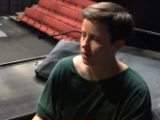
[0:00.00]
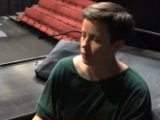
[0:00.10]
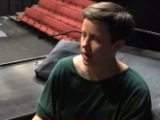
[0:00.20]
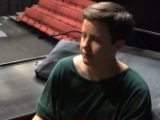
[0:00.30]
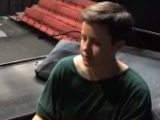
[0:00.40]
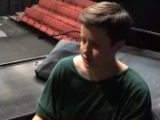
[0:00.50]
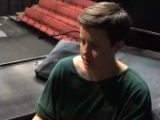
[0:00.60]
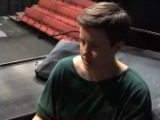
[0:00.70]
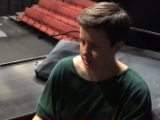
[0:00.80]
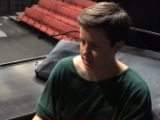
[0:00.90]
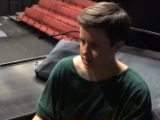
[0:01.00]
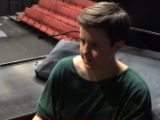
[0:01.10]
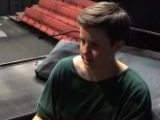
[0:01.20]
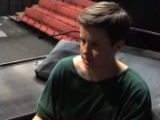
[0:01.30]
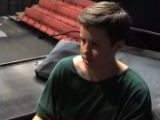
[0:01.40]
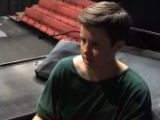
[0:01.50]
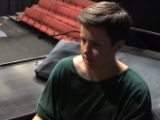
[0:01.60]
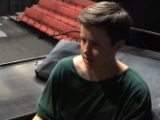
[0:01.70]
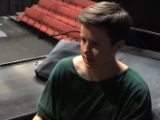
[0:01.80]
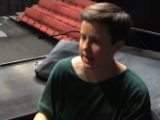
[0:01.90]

When I first started stage managing